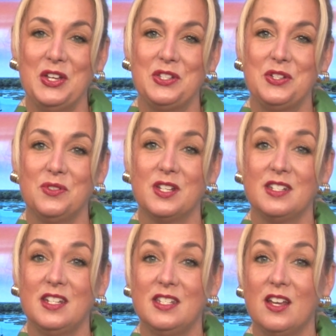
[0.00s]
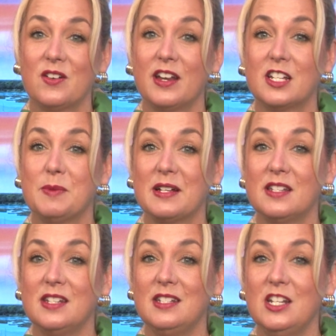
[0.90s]
Students at TCL can expect to
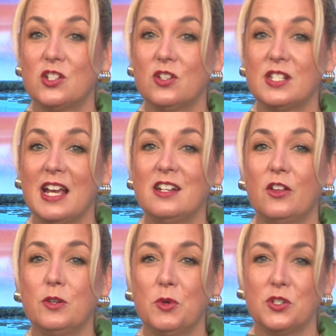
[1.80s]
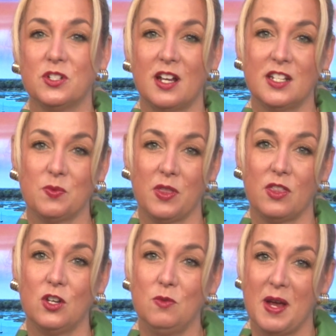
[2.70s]
see t shirts and other merchandise with
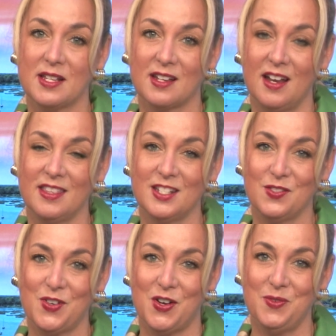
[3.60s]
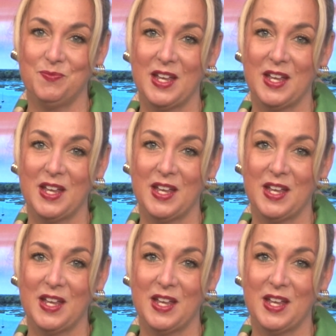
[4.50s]
the new mascot this fall